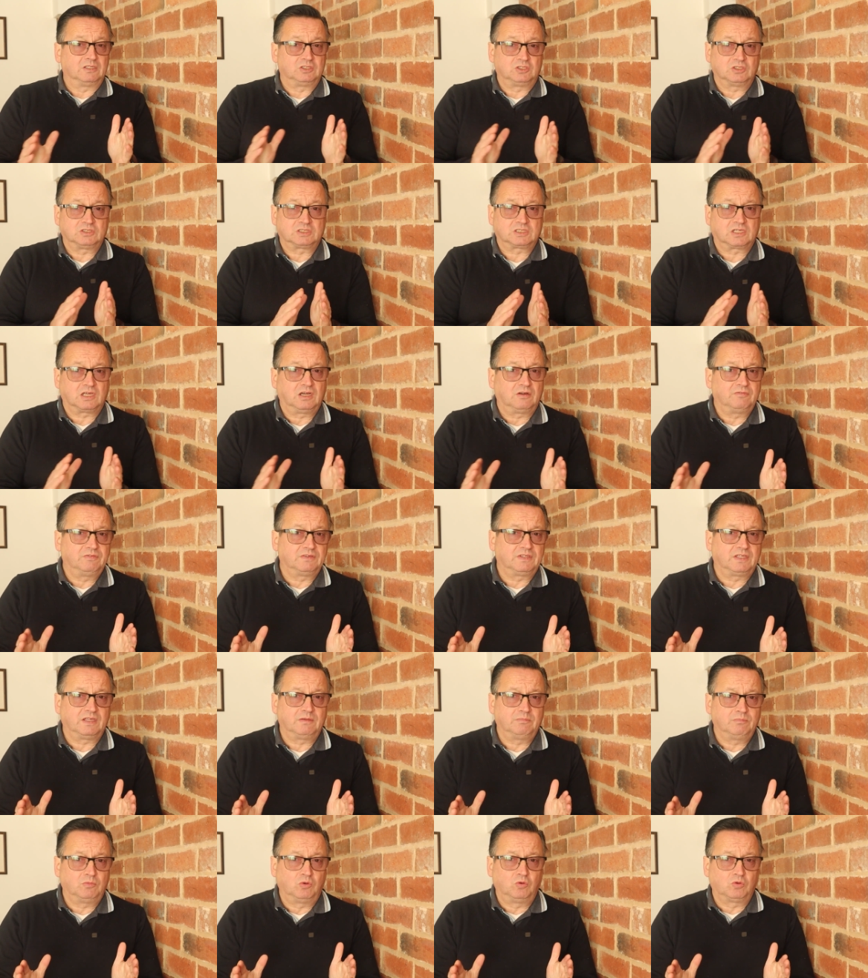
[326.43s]
I just
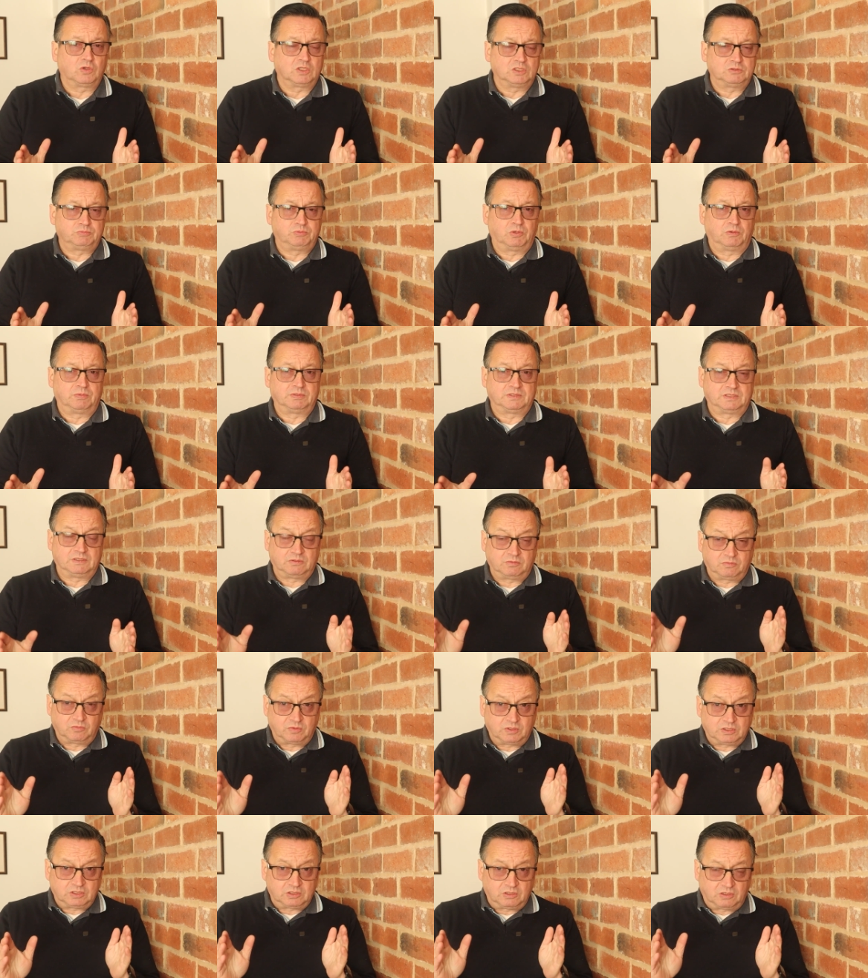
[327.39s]
covered their their mortgage property,
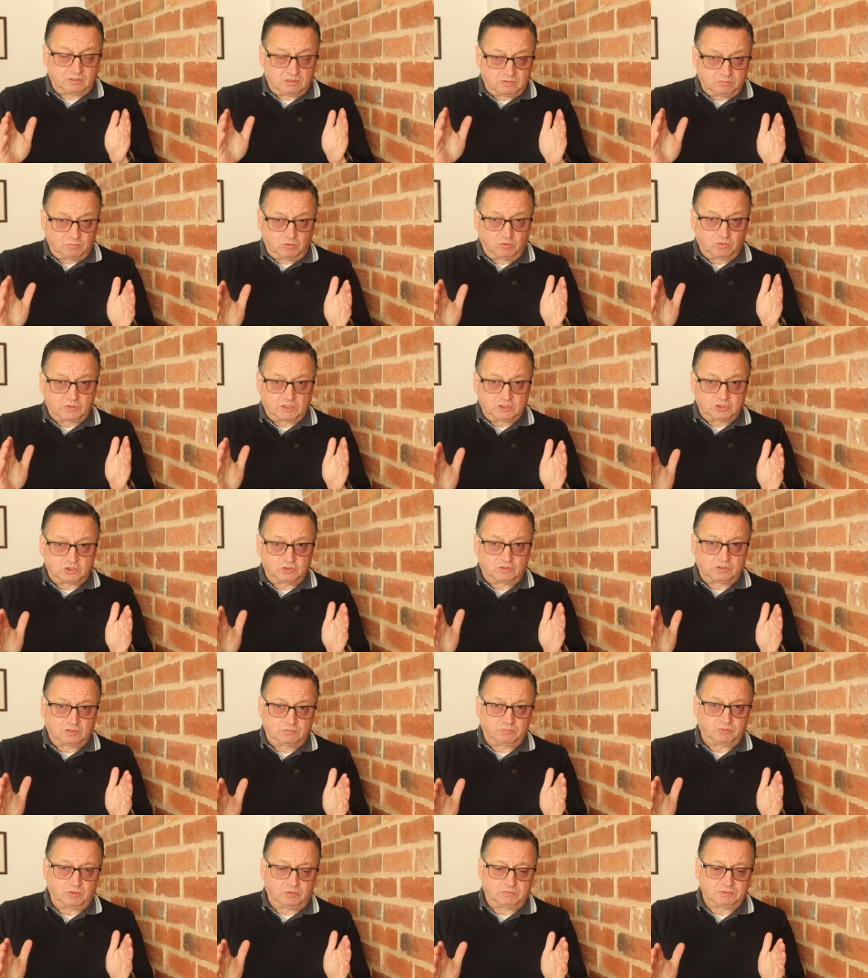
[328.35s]
uh, the mortgage
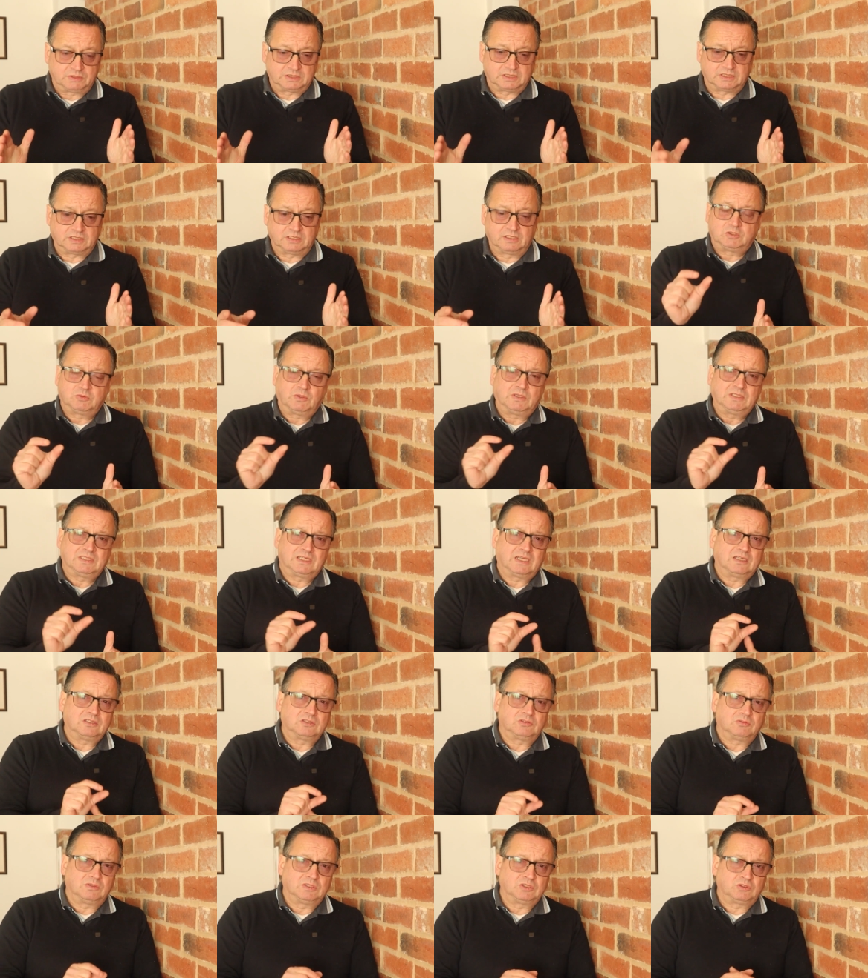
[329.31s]
on the property, which went
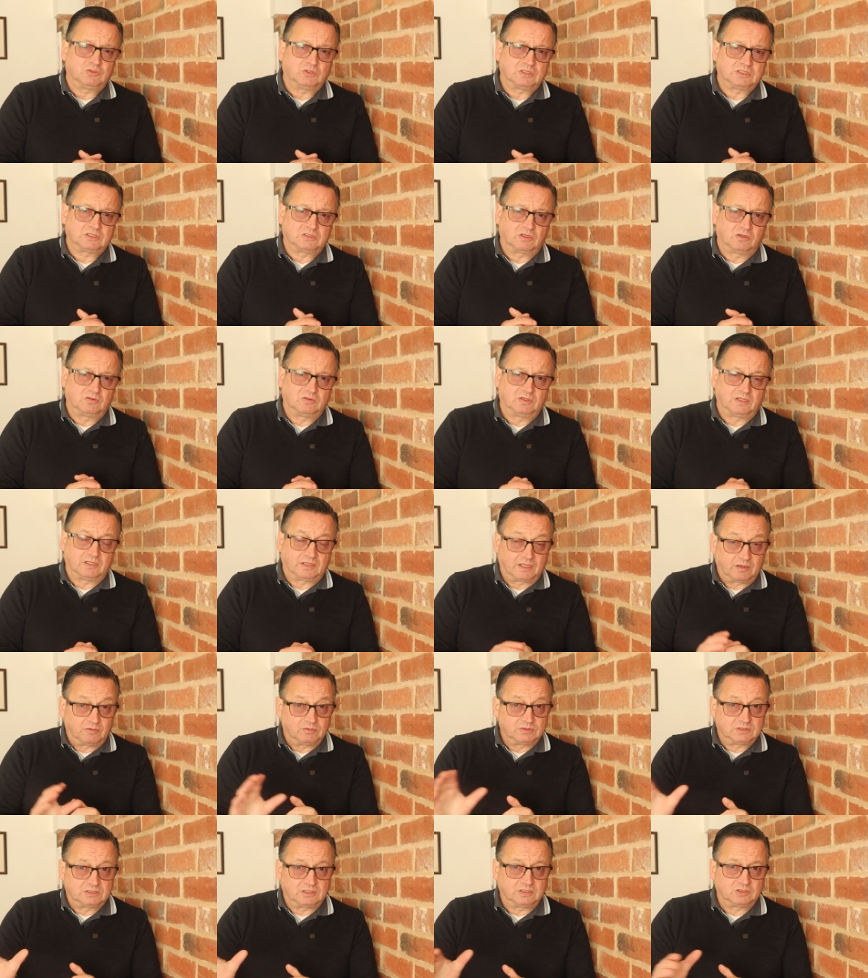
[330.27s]
down to interest only.
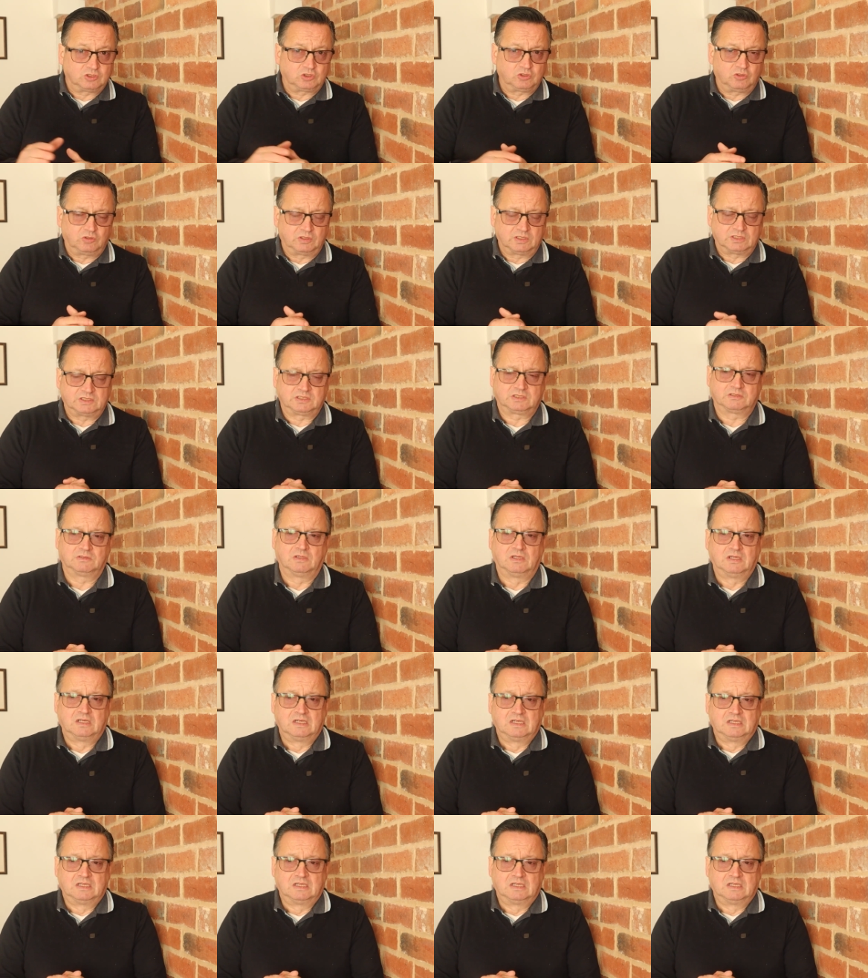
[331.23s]
That was their choice.